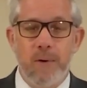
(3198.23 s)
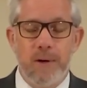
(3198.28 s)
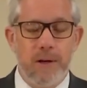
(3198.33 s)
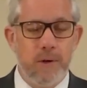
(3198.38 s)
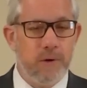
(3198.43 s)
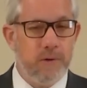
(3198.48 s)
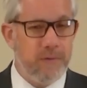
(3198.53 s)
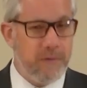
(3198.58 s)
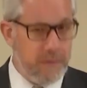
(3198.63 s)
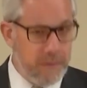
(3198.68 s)

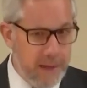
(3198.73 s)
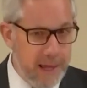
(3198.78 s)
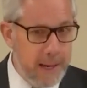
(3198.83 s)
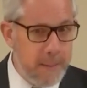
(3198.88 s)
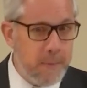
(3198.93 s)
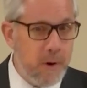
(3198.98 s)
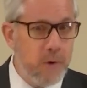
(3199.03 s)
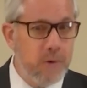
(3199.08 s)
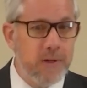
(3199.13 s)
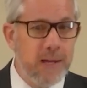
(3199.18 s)
Because if the
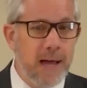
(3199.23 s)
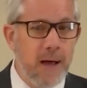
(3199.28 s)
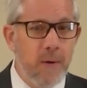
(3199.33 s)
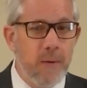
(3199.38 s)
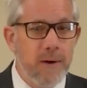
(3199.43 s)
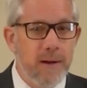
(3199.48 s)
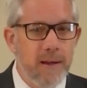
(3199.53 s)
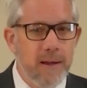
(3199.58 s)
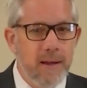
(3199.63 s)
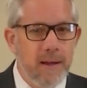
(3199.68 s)
flame goes
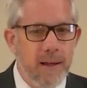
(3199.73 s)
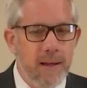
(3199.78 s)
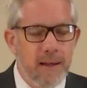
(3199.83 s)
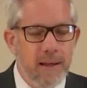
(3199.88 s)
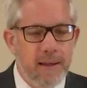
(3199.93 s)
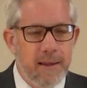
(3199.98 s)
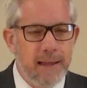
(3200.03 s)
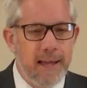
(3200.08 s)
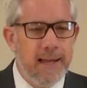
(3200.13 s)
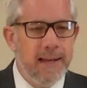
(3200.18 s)
out,
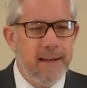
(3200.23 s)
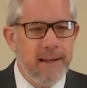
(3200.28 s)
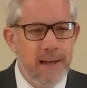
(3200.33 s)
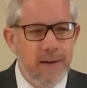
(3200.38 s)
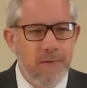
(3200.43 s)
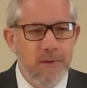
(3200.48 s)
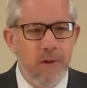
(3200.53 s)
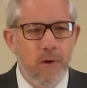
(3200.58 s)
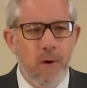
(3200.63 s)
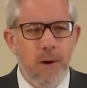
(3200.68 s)
then
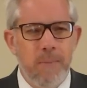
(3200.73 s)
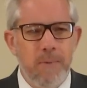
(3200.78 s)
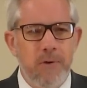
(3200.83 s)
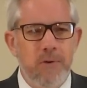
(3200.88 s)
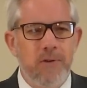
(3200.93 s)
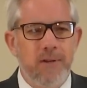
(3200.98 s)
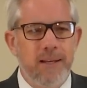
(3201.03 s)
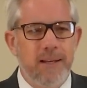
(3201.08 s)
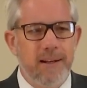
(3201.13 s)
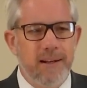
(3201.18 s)
even though I'm
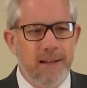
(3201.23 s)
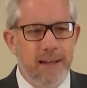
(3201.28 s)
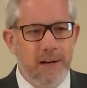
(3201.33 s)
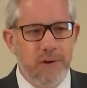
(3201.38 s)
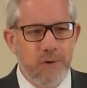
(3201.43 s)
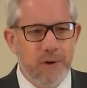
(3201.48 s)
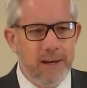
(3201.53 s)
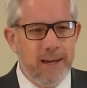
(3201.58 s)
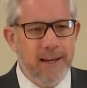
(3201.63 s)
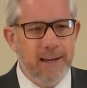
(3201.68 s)
using an
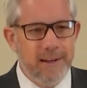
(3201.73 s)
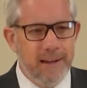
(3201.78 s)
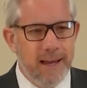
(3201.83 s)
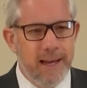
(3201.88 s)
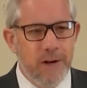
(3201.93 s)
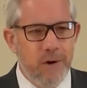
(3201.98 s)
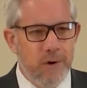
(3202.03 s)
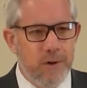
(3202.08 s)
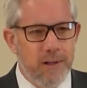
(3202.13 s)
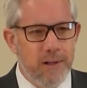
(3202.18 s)
electric
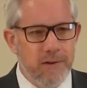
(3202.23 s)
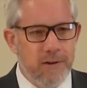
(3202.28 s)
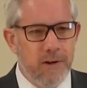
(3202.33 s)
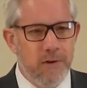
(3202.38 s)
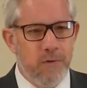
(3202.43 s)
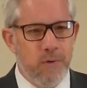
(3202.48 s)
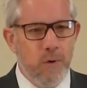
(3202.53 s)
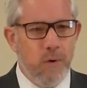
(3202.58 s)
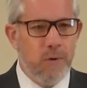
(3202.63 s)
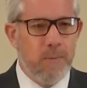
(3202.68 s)
igniter that's
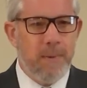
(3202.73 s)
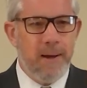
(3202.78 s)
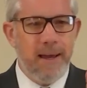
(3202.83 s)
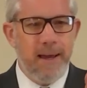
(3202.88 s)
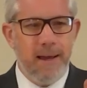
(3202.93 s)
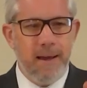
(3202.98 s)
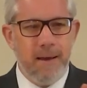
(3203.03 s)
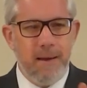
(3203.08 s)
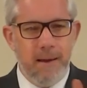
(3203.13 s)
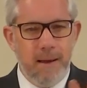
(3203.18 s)
controlled by
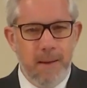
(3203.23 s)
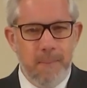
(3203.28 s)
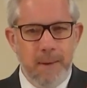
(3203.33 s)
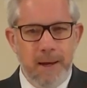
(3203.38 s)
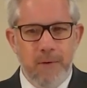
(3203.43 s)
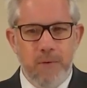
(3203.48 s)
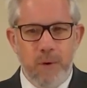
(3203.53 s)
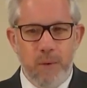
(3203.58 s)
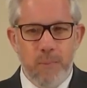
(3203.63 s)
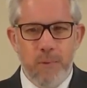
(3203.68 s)
a, a
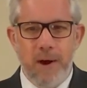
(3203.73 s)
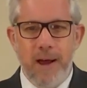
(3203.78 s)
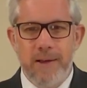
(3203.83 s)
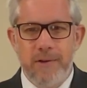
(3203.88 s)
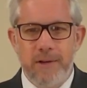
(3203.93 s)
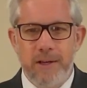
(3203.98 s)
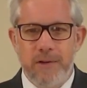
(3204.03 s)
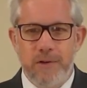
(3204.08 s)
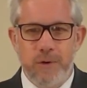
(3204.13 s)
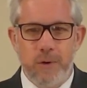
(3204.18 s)

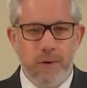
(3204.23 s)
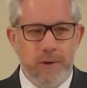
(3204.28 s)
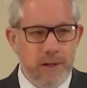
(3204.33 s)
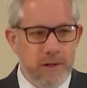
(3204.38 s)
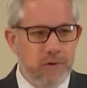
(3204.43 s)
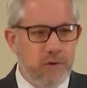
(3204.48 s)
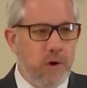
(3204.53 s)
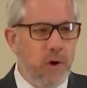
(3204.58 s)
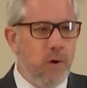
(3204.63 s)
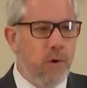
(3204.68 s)
microprocessor in the
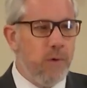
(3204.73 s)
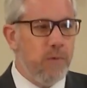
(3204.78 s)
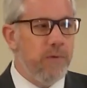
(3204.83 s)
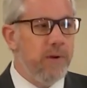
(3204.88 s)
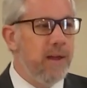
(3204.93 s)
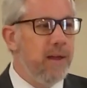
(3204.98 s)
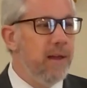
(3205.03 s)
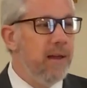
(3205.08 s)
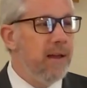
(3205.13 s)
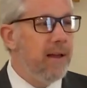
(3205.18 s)
stove,
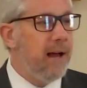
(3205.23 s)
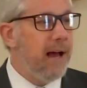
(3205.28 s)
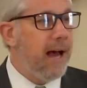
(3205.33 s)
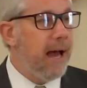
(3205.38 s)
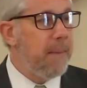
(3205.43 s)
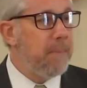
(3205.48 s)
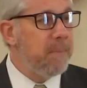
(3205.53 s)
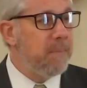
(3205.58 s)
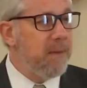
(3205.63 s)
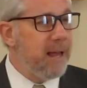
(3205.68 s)

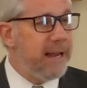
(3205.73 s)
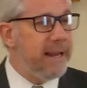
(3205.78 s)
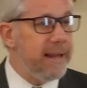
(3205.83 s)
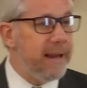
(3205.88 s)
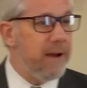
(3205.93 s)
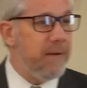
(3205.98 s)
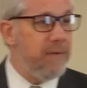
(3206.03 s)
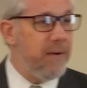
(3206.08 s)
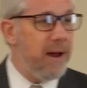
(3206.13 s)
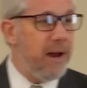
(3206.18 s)
I'm lighting
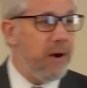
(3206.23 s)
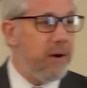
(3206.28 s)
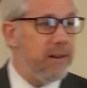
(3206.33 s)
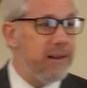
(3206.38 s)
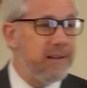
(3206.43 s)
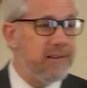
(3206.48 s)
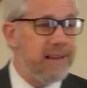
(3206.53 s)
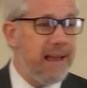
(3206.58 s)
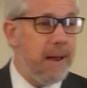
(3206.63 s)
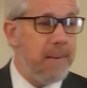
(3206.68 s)
a fire on
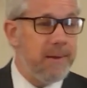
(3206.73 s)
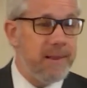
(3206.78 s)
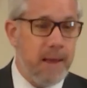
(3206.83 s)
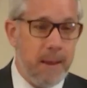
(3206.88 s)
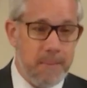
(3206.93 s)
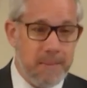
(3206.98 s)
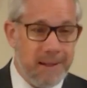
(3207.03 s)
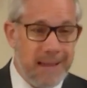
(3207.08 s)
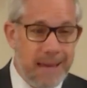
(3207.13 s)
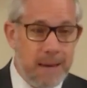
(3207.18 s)
the Sabbath.
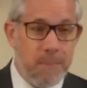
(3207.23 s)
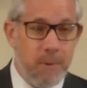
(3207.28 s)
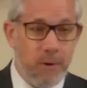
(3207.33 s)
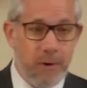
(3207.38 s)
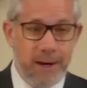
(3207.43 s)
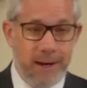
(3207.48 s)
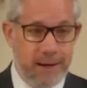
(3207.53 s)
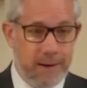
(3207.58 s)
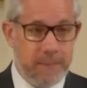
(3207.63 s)
I'm laboring.